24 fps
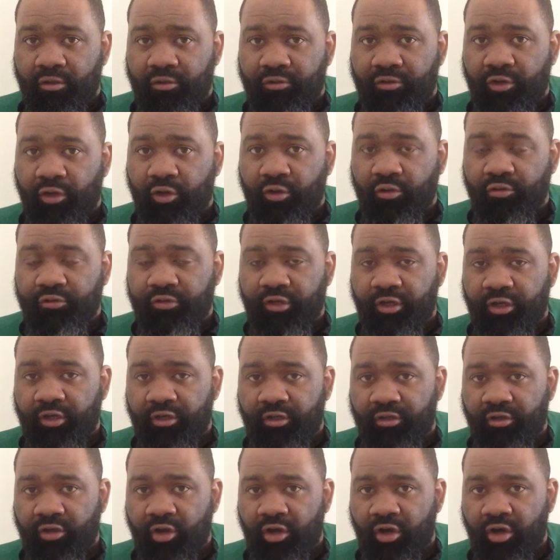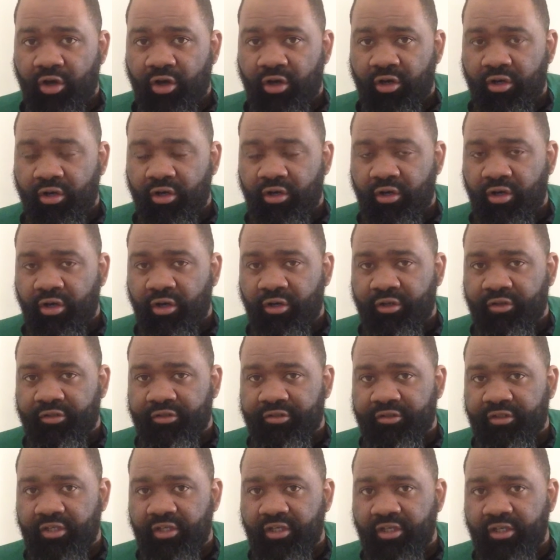those are, are, are, are the
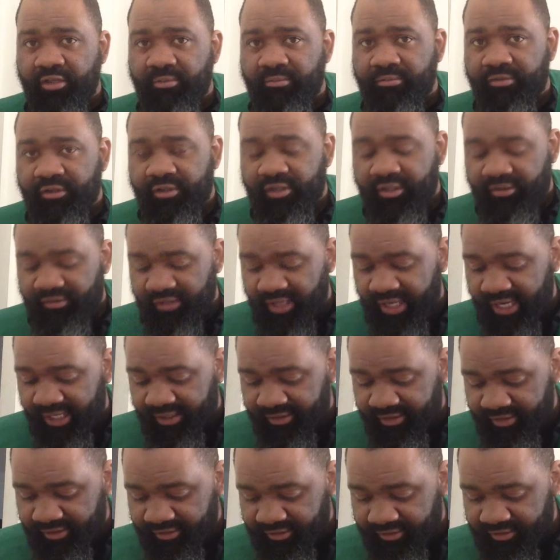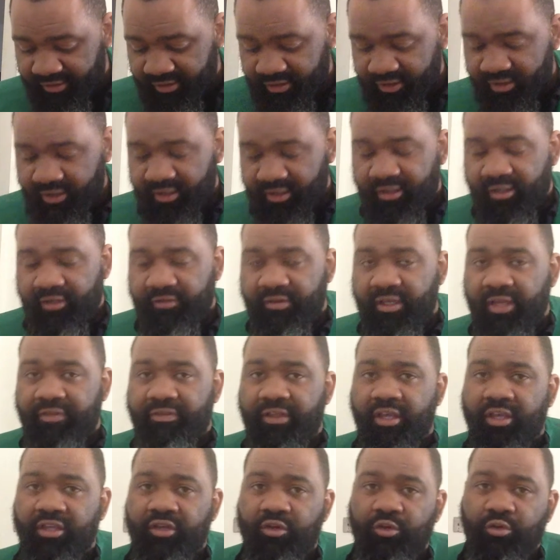schemes and the tactics that
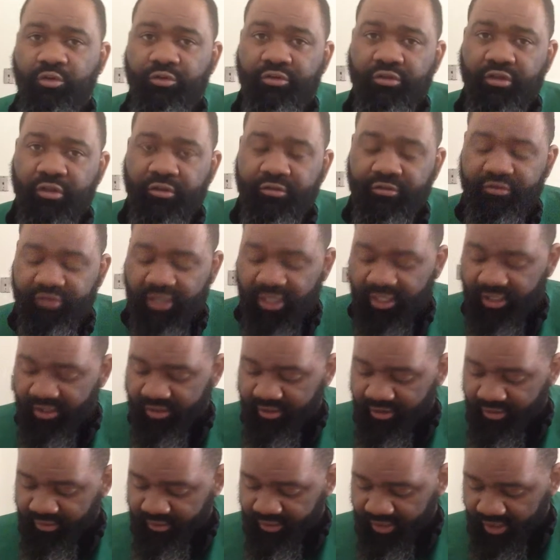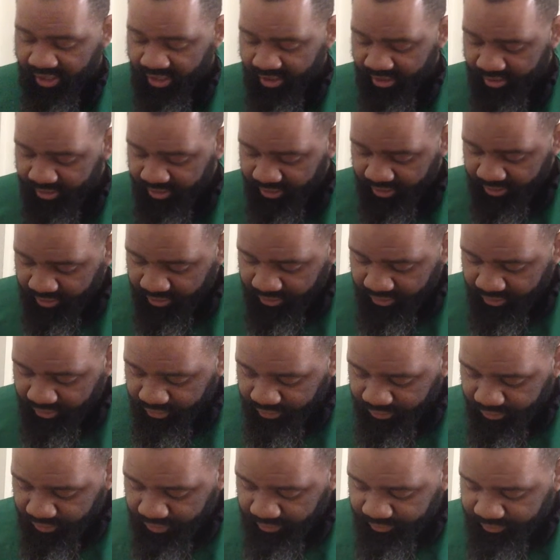they're using on Jake, okay? The
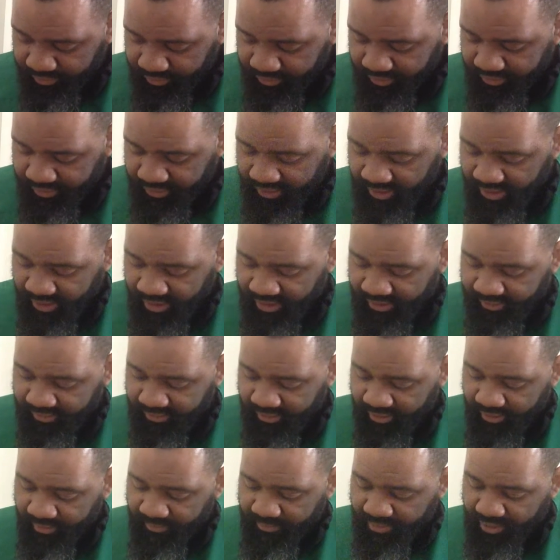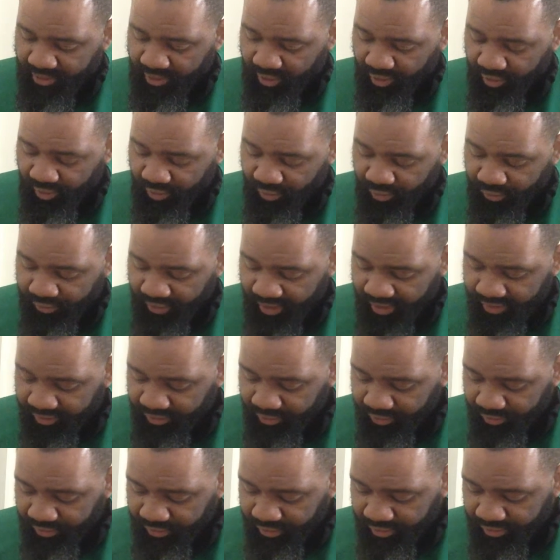scripture says, Behold, I
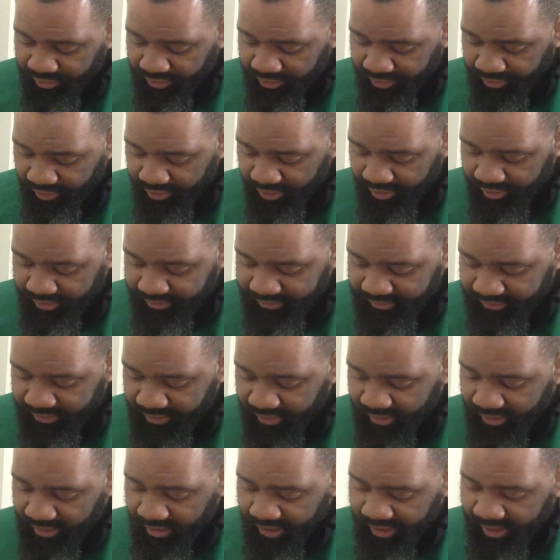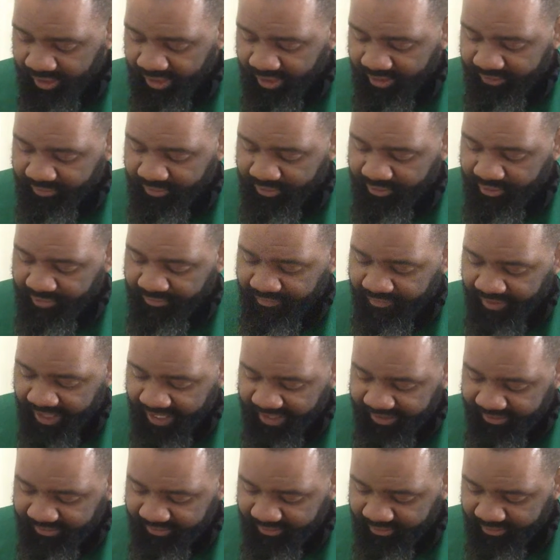know your thoughts, and the
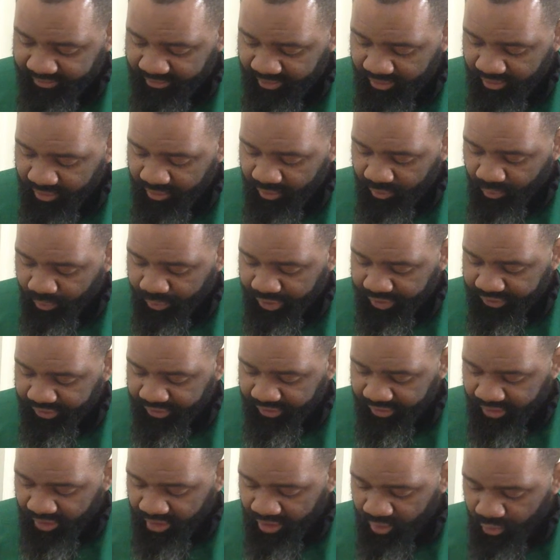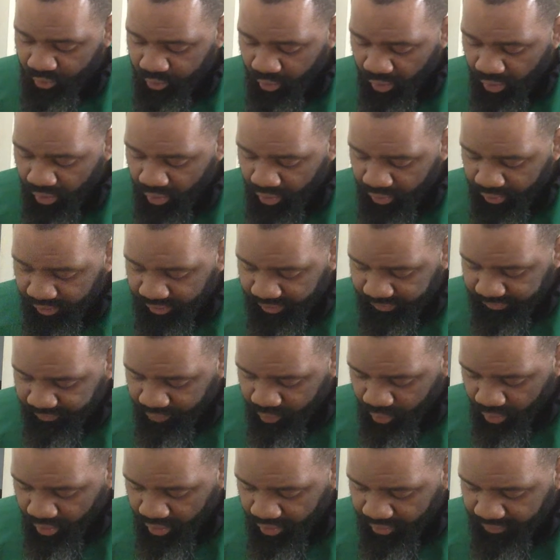devices which ye wrong,
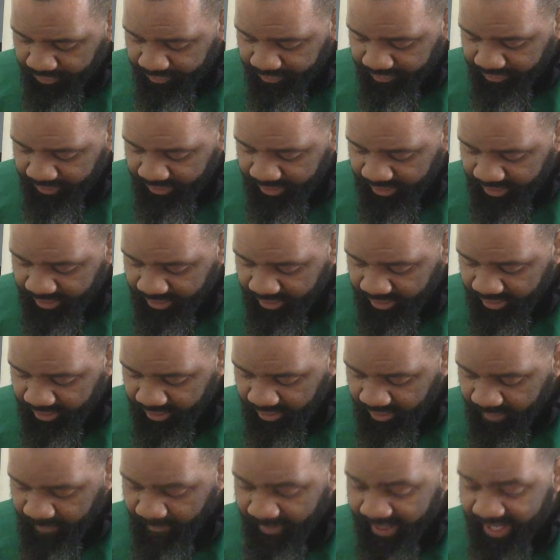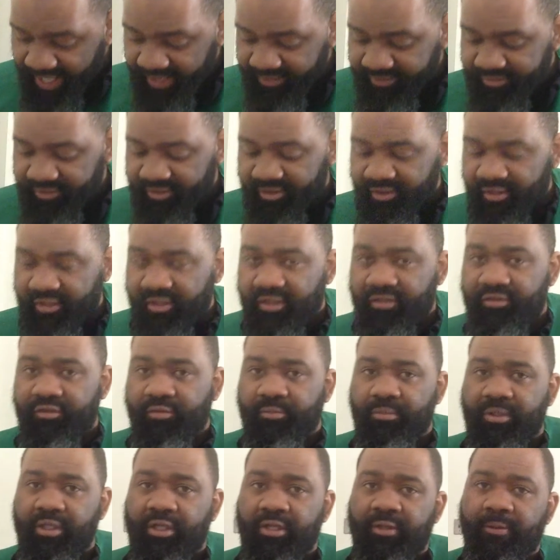wrongfully imagine
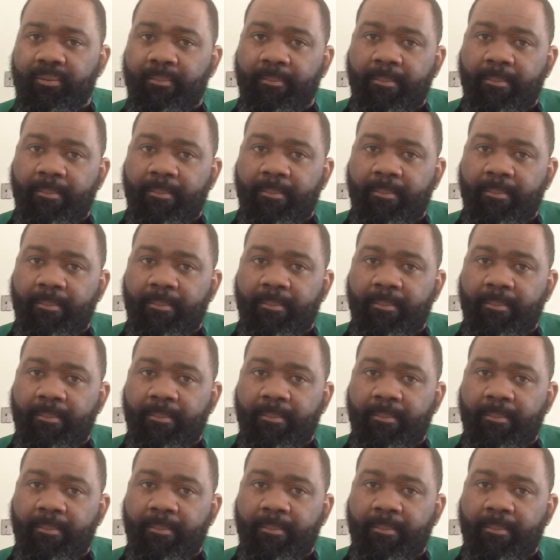against me.